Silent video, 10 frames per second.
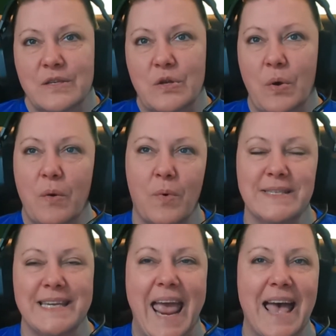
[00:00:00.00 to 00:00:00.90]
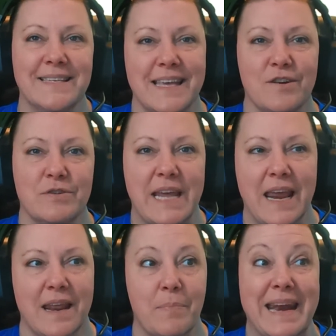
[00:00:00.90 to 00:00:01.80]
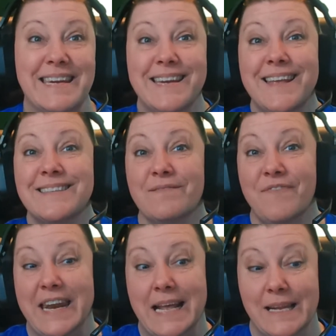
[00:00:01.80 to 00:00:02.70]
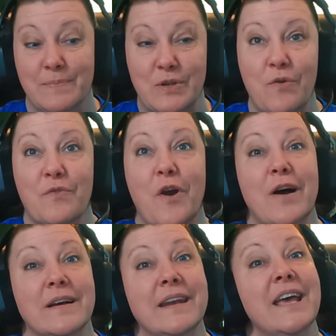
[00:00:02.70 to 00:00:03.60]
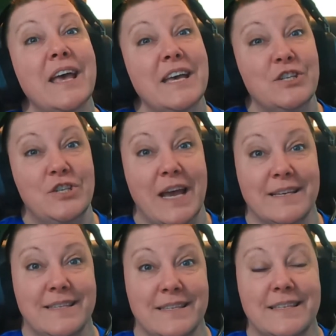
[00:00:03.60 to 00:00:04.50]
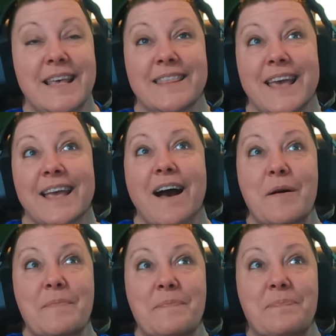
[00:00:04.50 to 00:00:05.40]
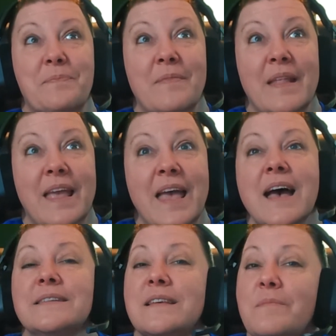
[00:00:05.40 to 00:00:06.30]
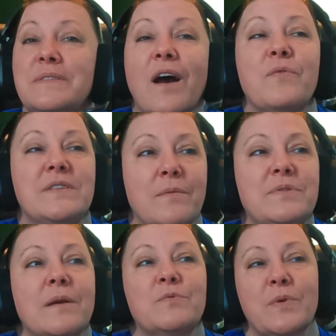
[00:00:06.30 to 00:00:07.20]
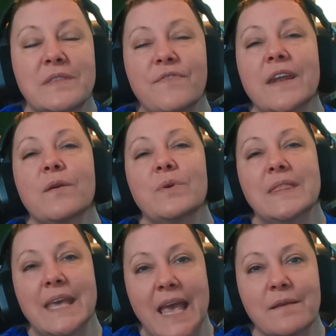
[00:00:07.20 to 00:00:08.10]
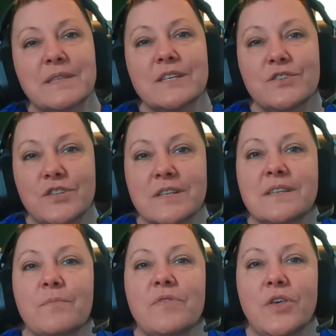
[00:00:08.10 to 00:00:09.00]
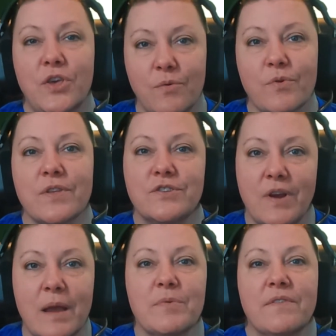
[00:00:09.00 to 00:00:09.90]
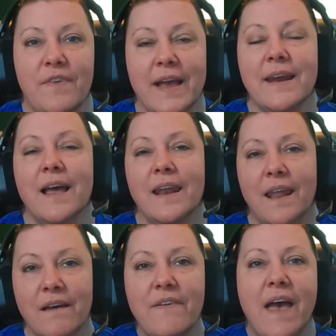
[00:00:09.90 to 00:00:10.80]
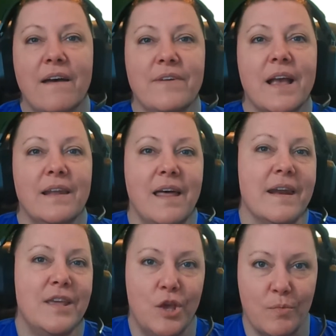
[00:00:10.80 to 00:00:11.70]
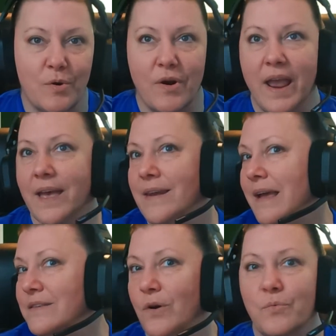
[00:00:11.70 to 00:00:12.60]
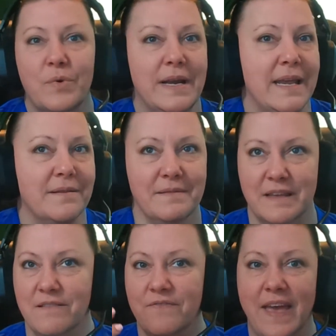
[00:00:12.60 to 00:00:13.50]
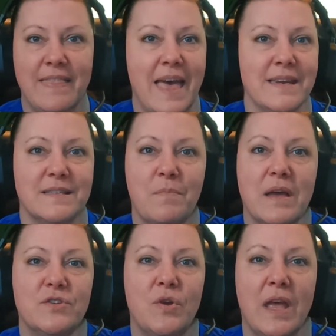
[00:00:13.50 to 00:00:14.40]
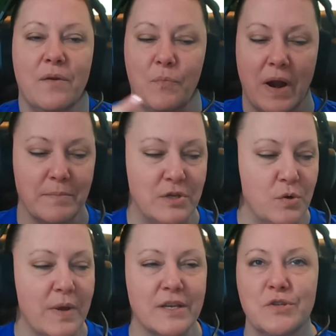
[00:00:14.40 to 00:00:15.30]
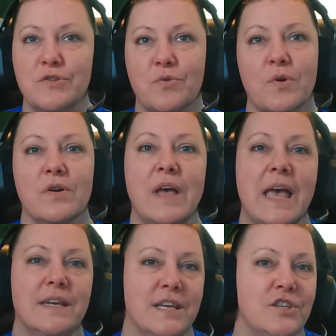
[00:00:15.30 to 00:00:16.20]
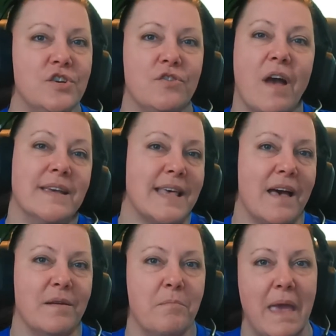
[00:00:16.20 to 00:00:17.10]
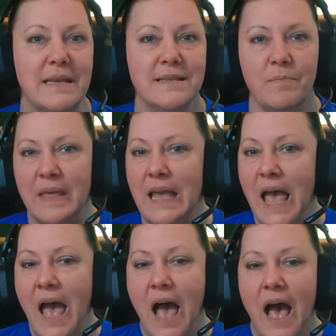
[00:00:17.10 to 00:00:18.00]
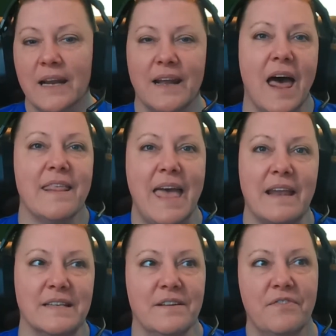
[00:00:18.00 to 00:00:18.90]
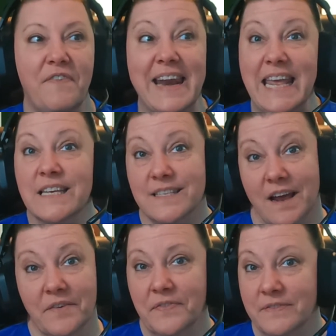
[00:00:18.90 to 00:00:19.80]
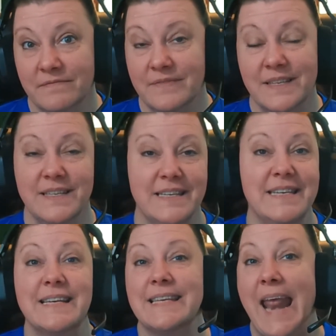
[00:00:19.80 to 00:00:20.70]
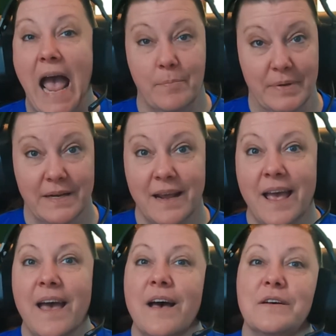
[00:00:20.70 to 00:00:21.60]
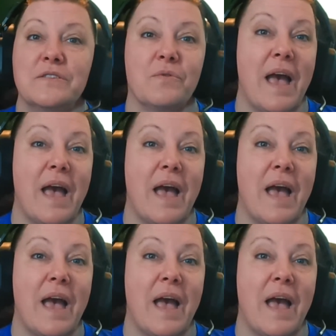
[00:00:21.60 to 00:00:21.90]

So it wasn't as entertaining, but I did get some funny clips over on Jax's thing. Sometimes what's funny with the games is just some of the humor that you're able to find. I love having a lot of humor, and I don't really convey that as much. And when I'm doing a tutorial, teaching you guys how to make something, a lot of that funny stuff doesn't happen. So